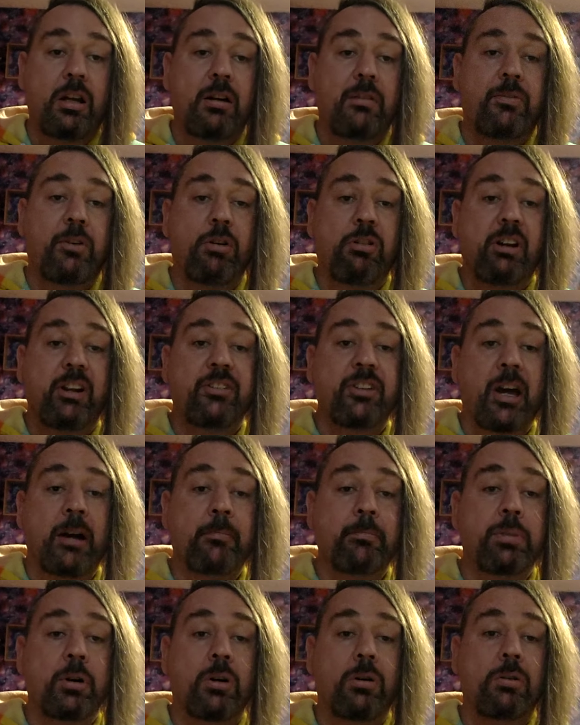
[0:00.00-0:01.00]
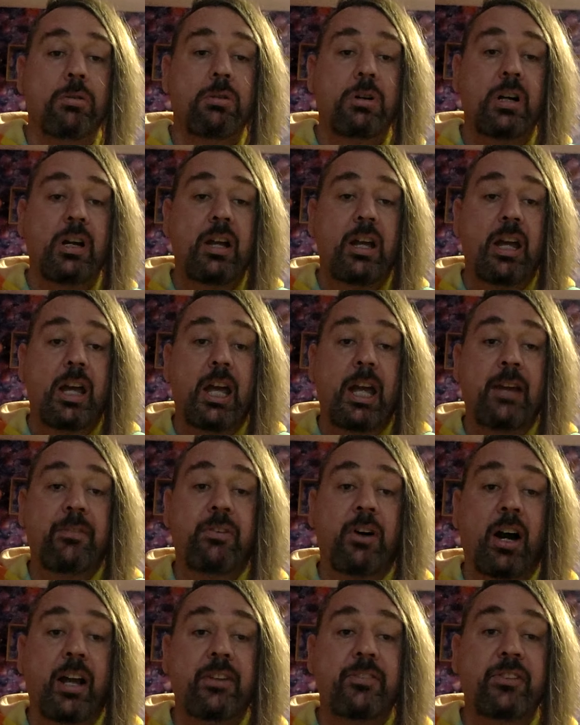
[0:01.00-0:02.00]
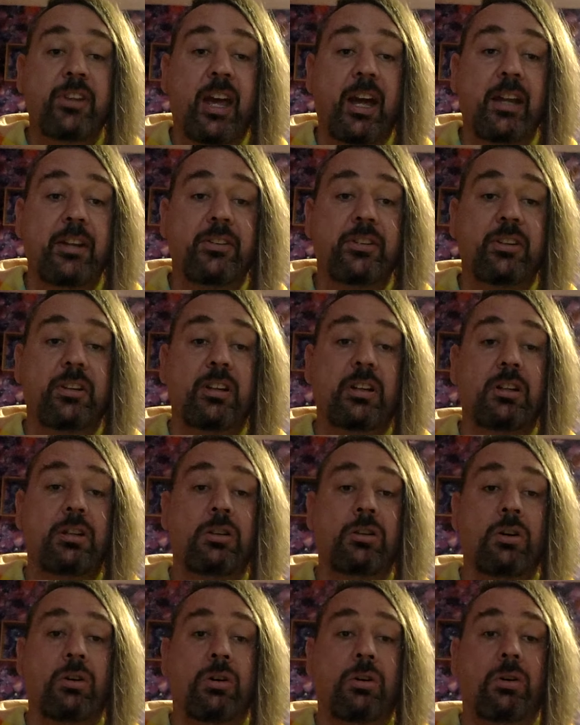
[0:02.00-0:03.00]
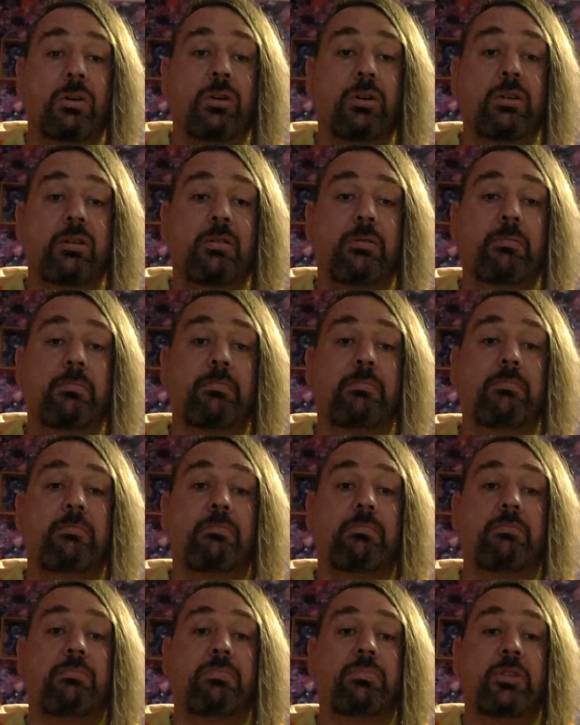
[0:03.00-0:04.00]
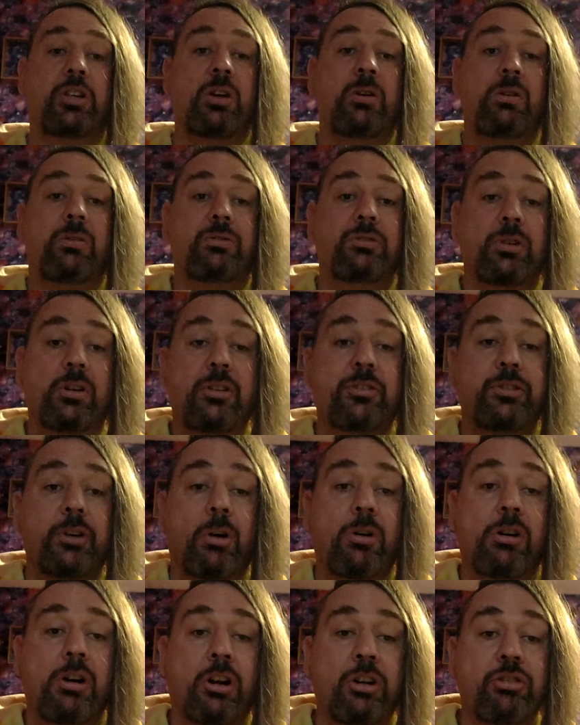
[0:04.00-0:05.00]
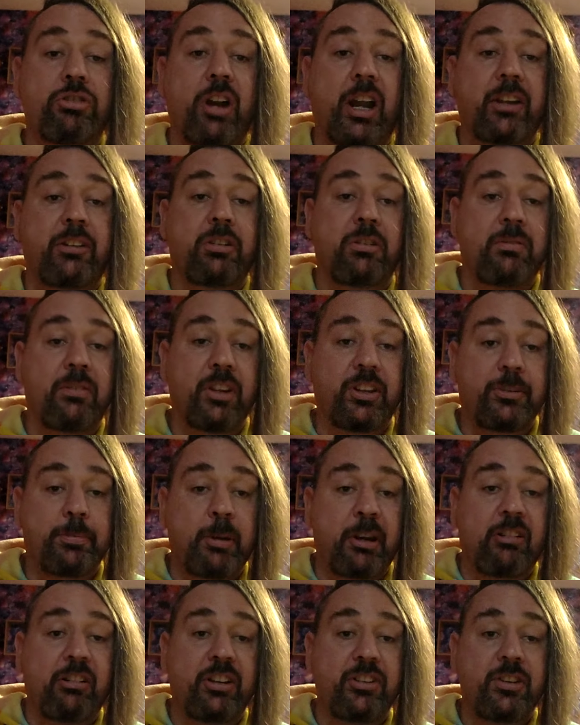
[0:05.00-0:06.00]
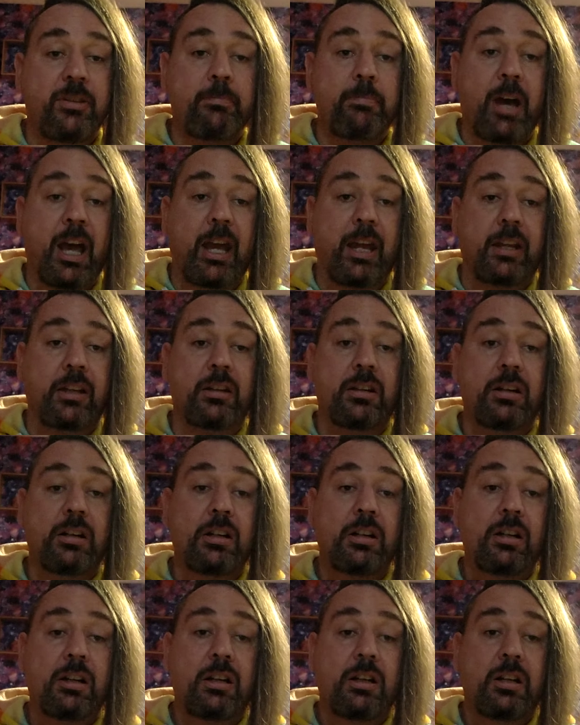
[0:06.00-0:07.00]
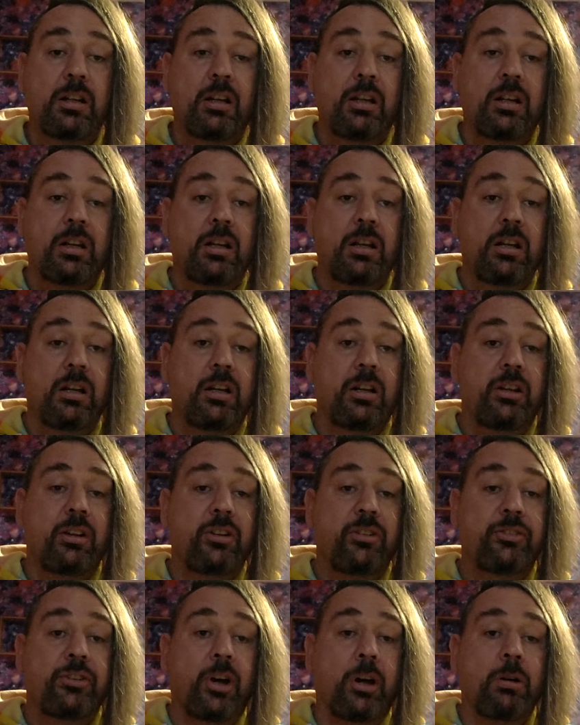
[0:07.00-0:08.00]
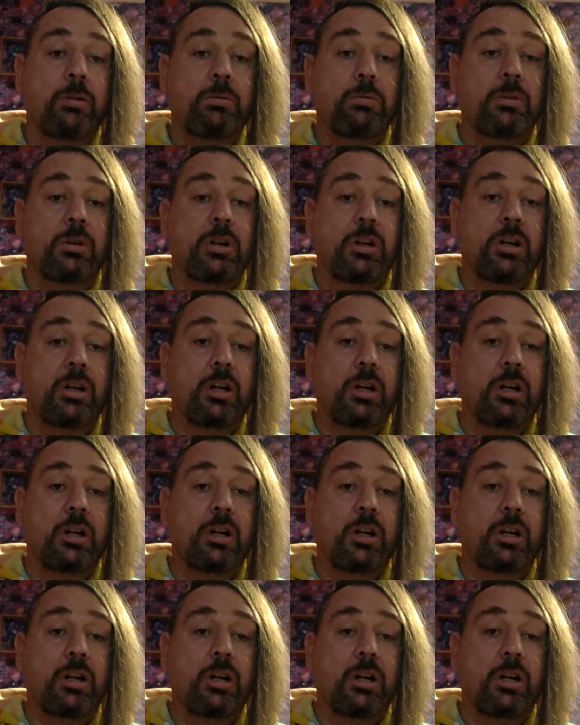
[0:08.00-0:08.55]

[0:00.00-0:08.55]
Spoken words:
For example, if I said you took a soul contract of experiencing pain, so